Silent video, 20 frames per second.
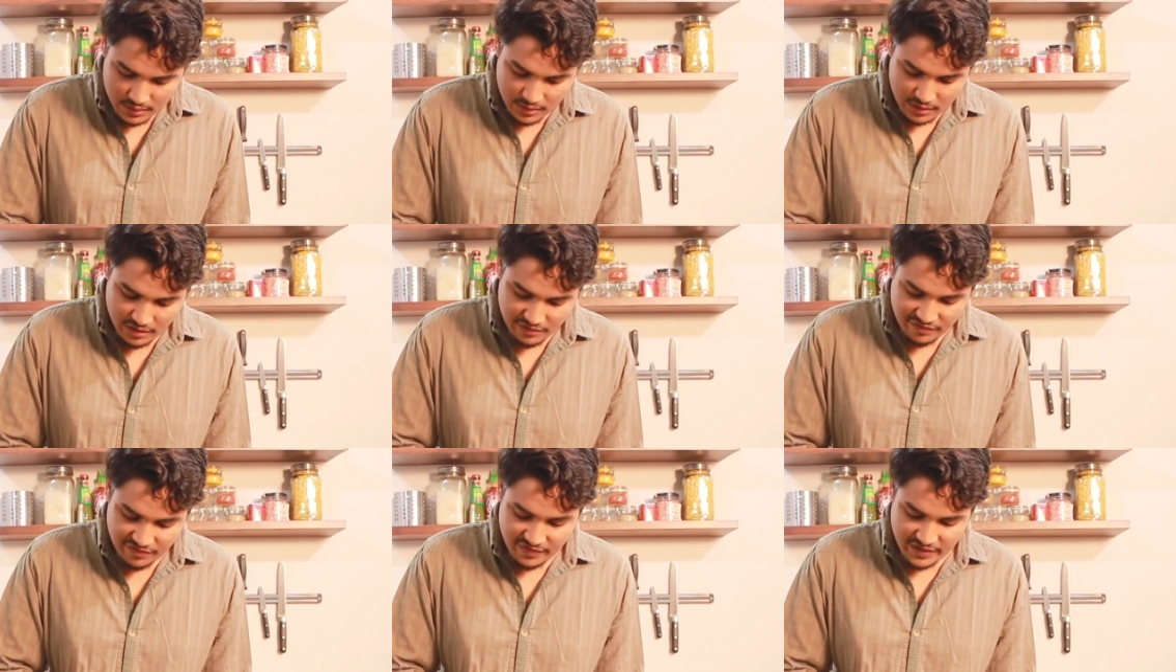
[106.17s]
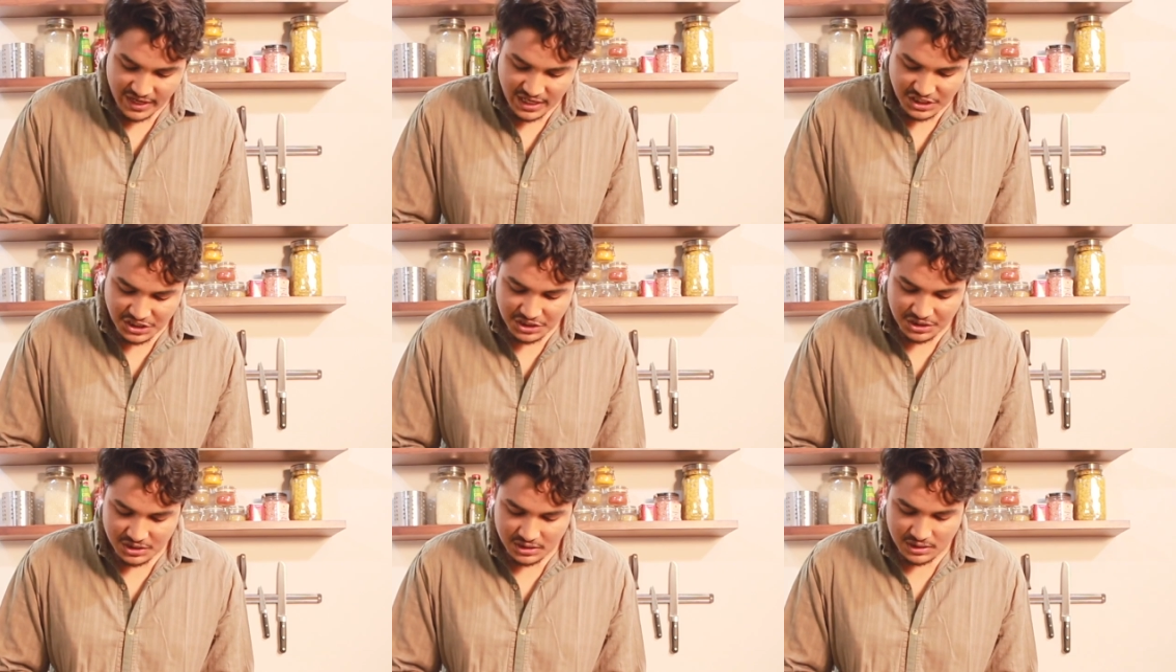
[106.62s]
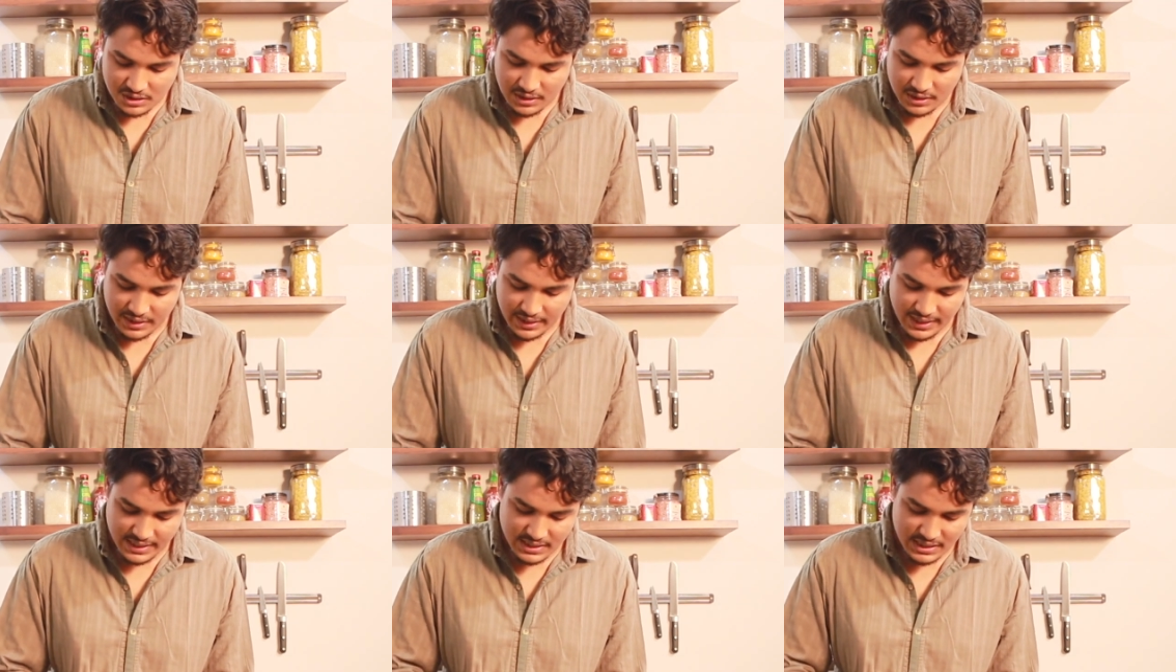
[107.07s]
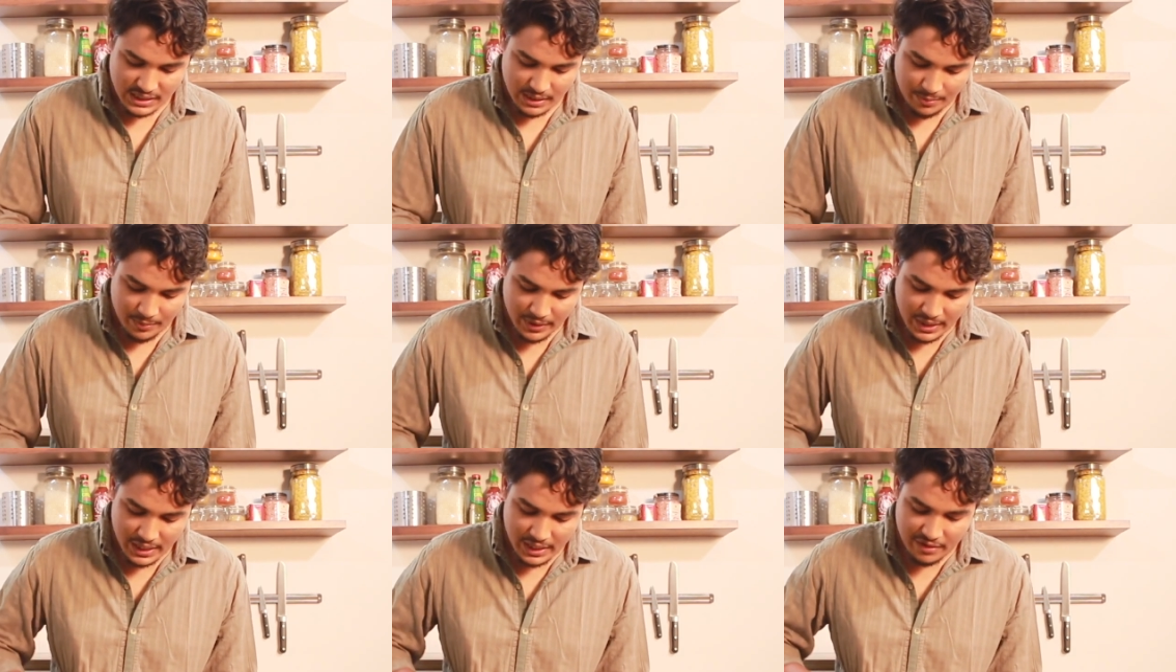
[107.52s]
the flesh gets
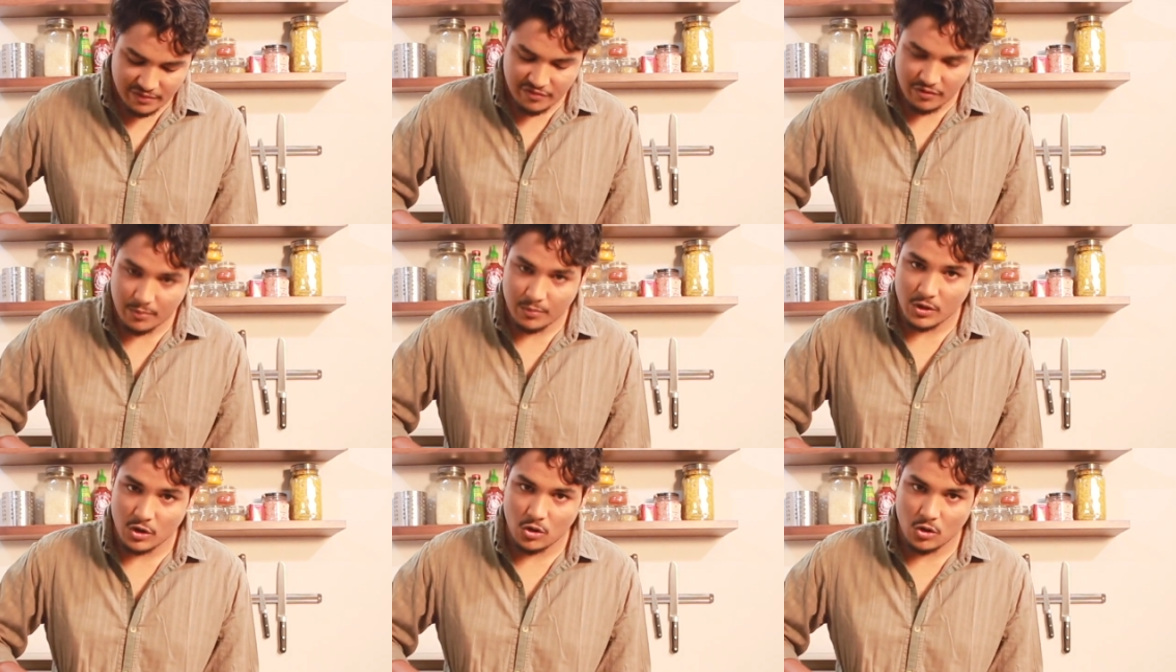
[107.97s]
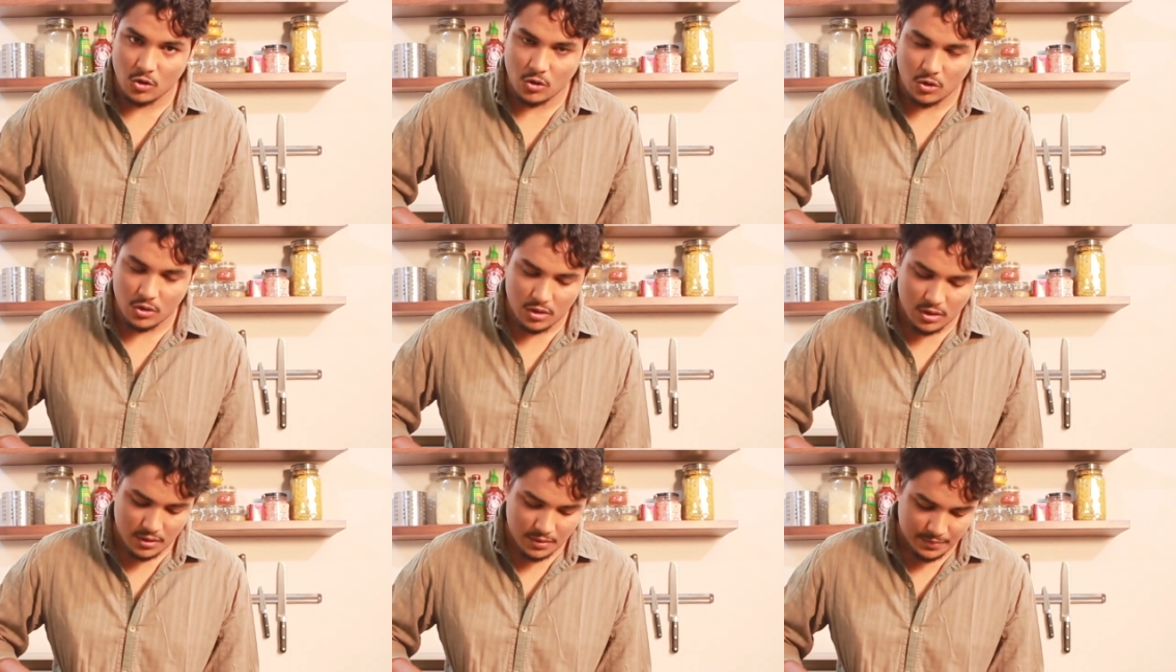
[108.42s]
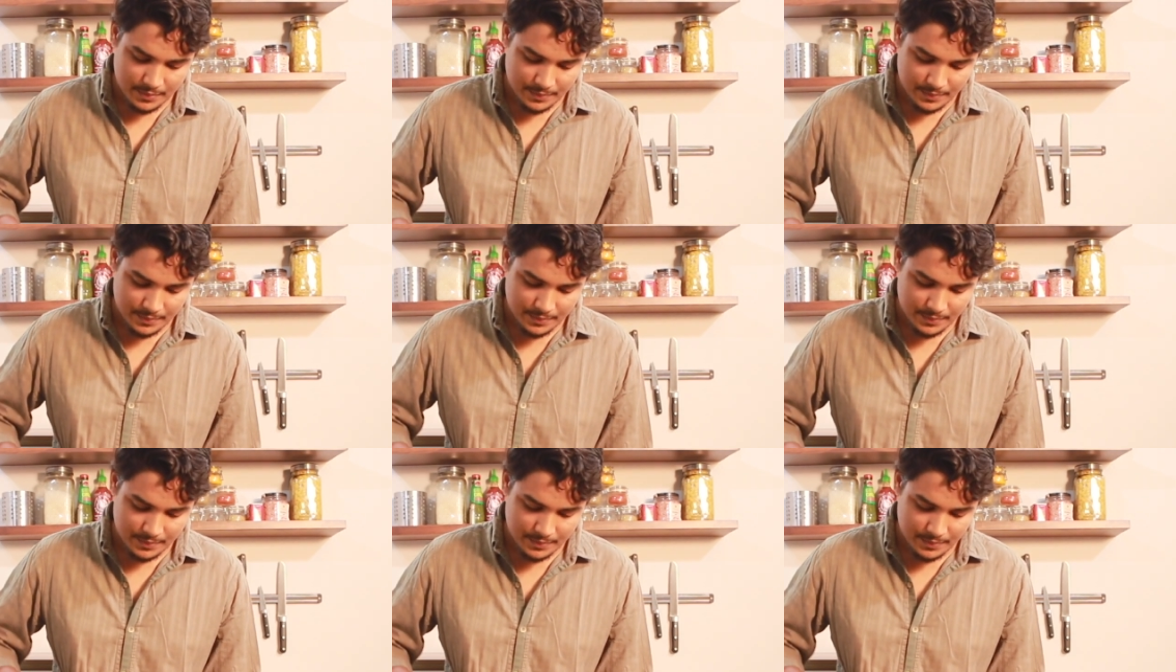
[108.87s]
separated from the core.